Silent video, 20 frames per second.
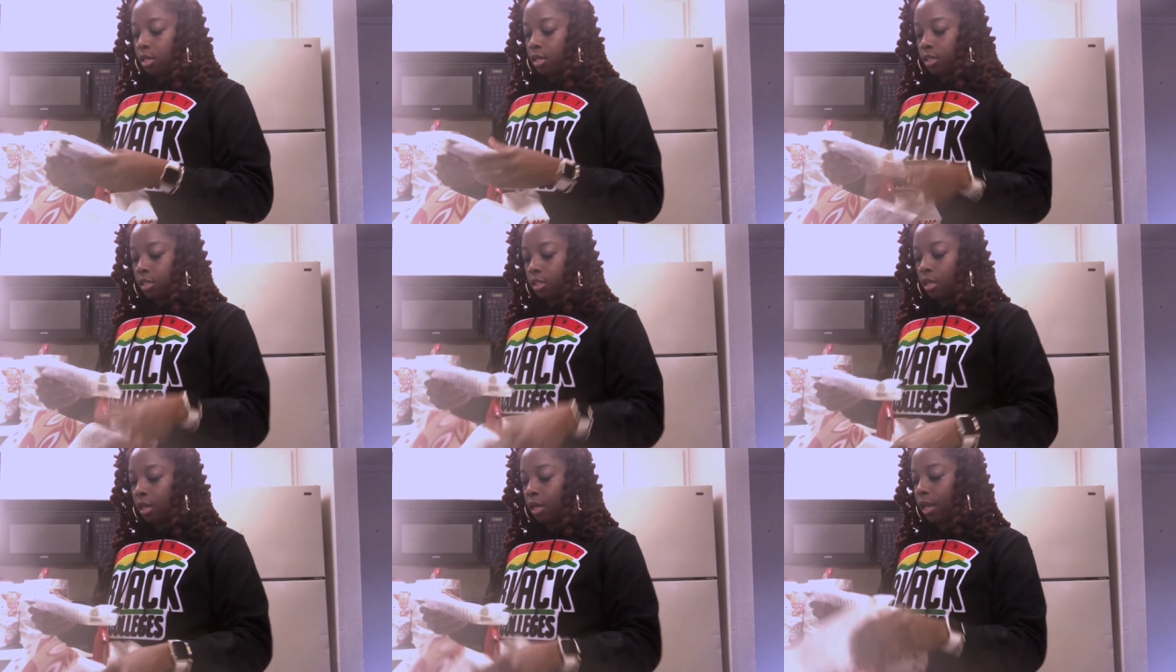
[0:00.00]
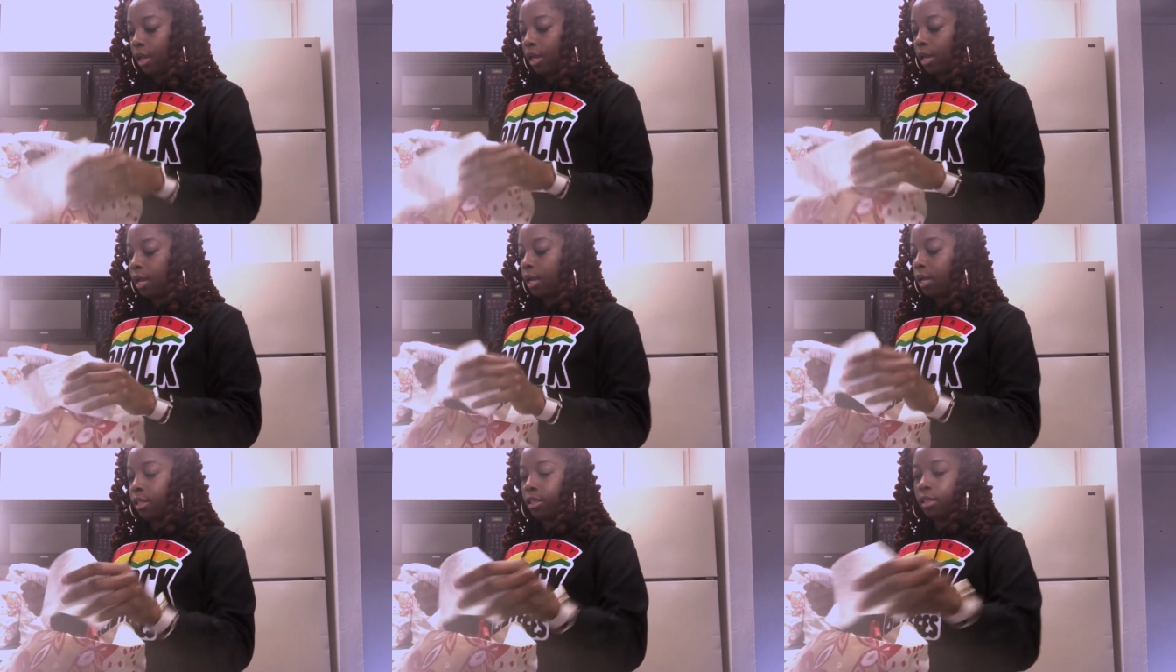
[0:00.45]
Then I
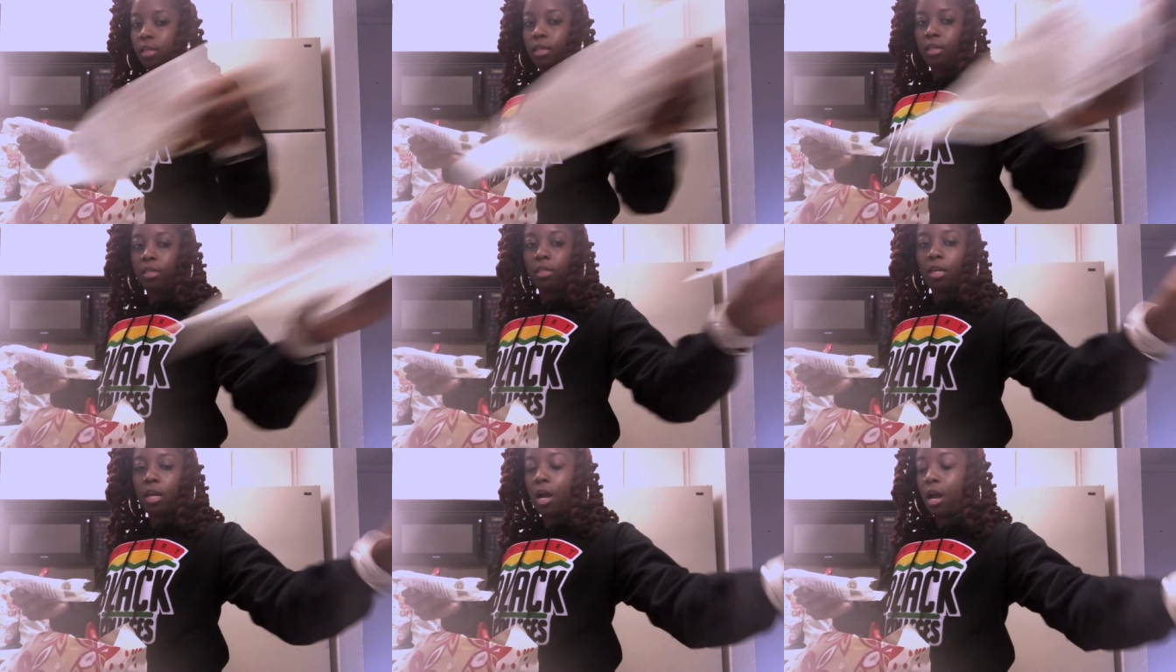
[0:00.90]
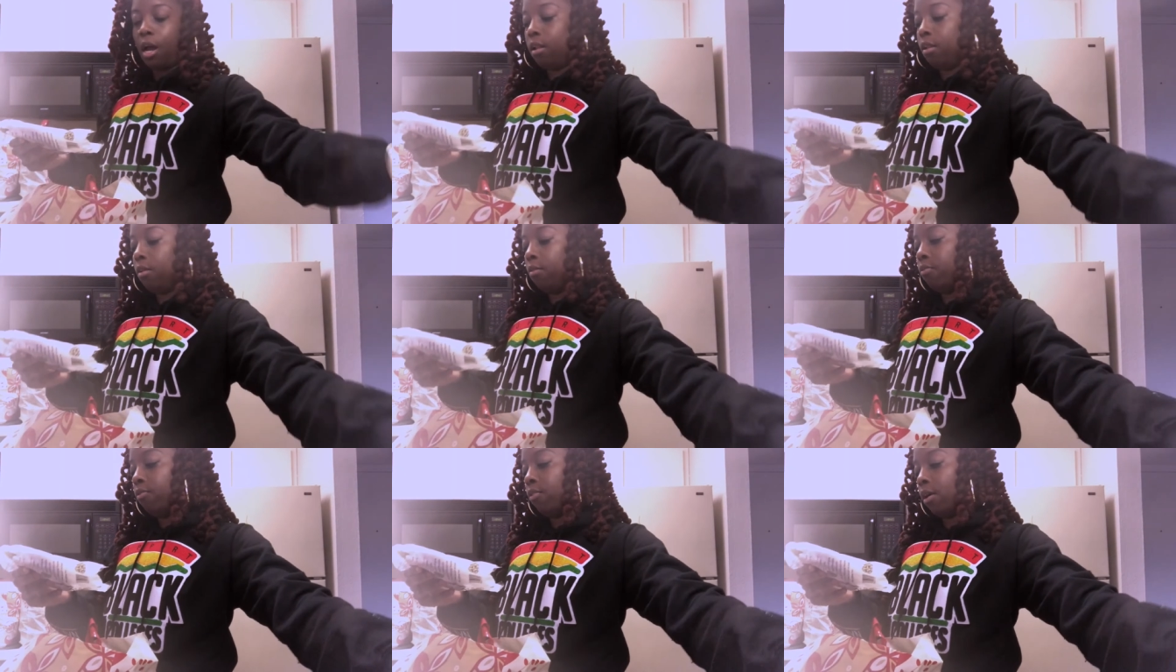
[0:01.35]
got these
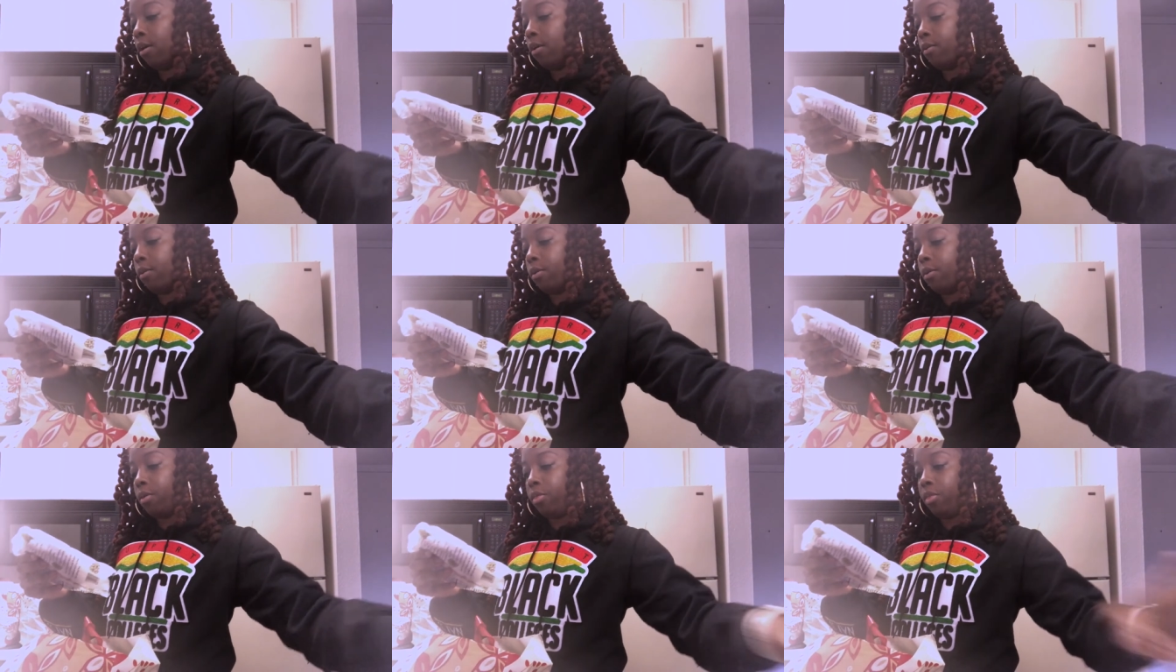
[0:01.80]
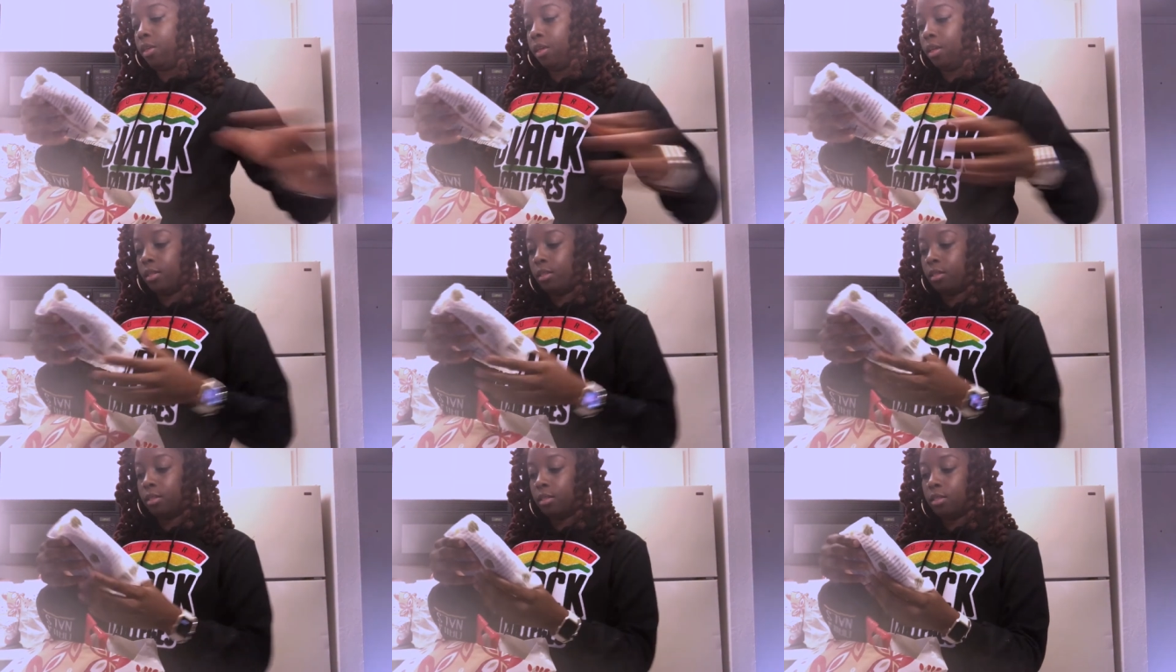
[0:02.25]
cauliflower
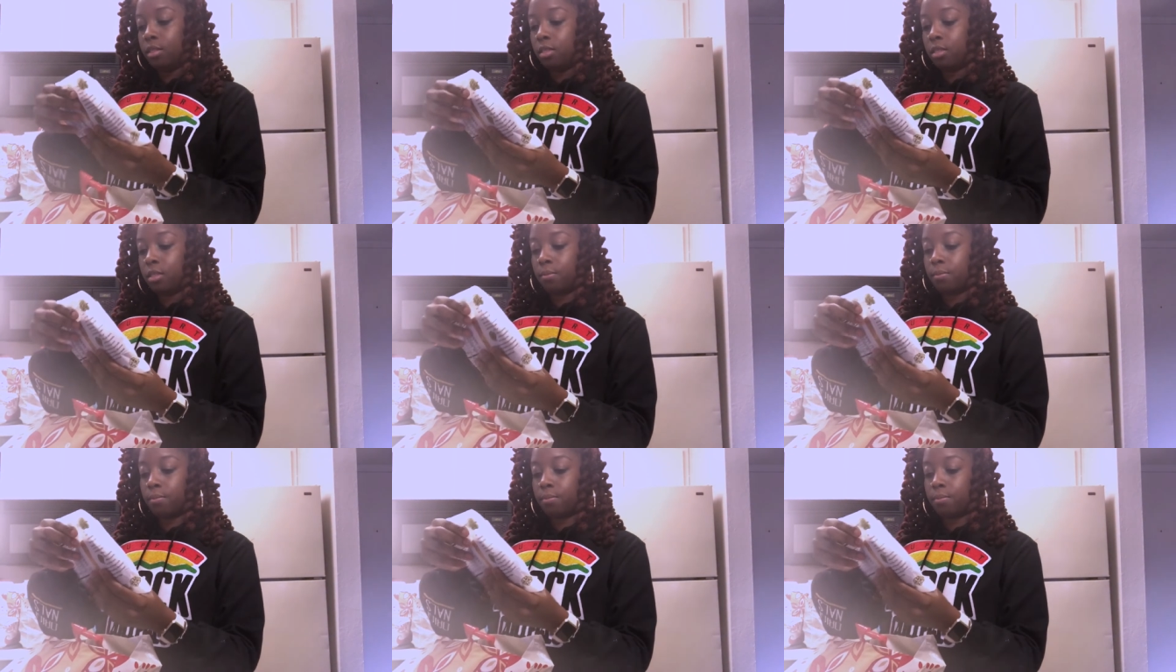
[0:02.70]
thins.